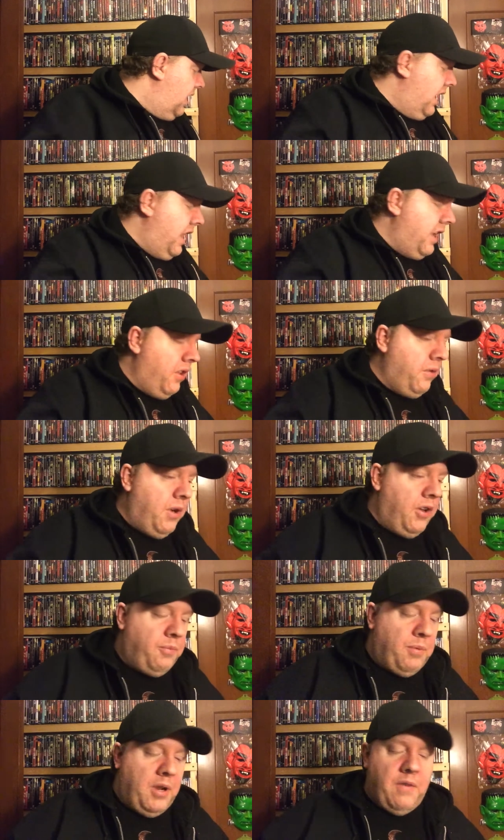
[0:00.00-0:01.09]
I had all the
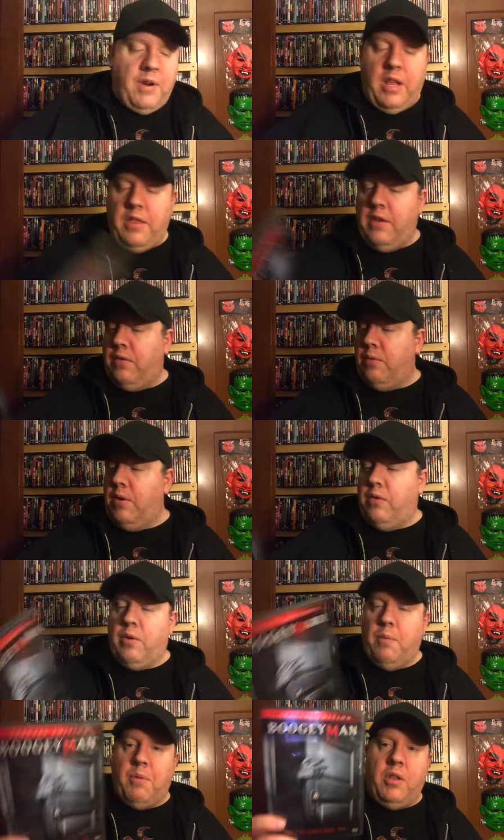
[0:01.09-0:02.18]
rest, but I never had this one,
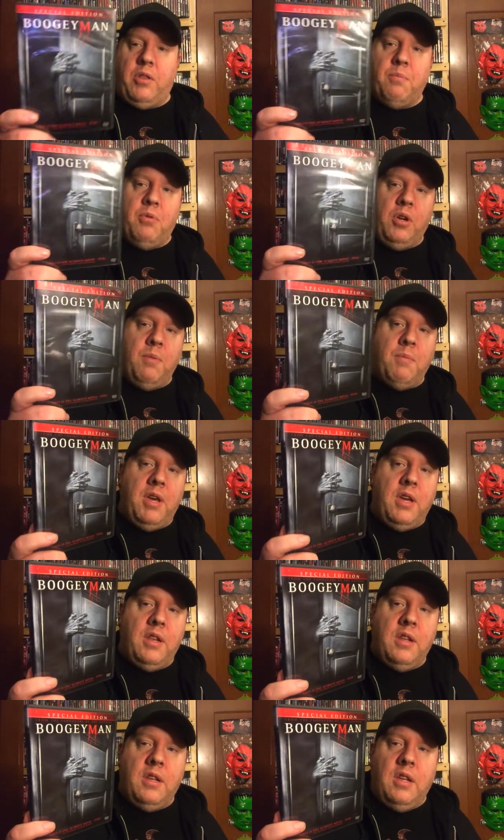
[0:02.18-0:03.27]
so I bought the
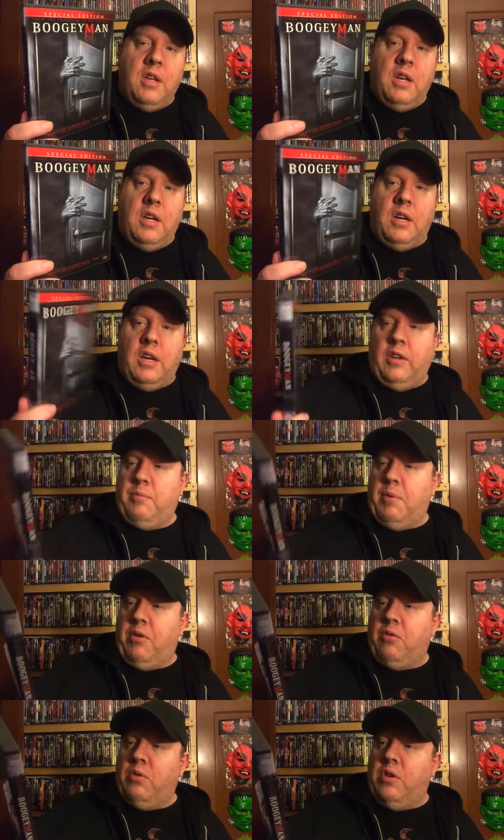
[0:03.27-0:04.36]
Boogeyman uh,
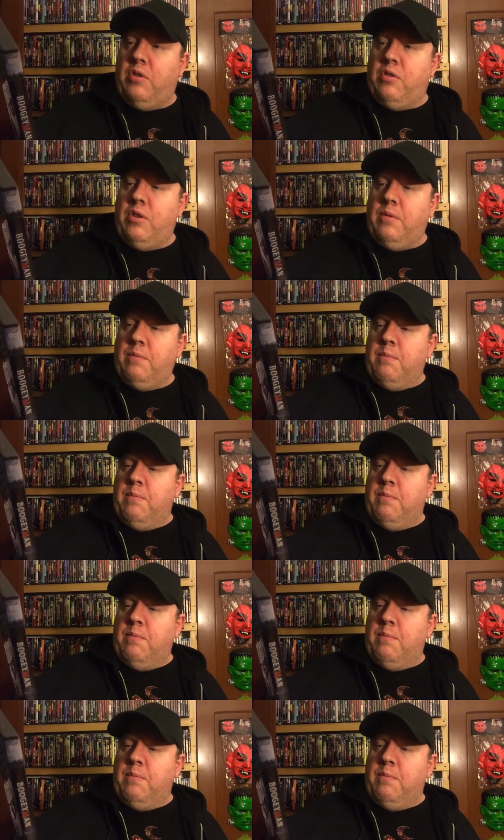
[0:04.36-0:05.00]
Special Edition.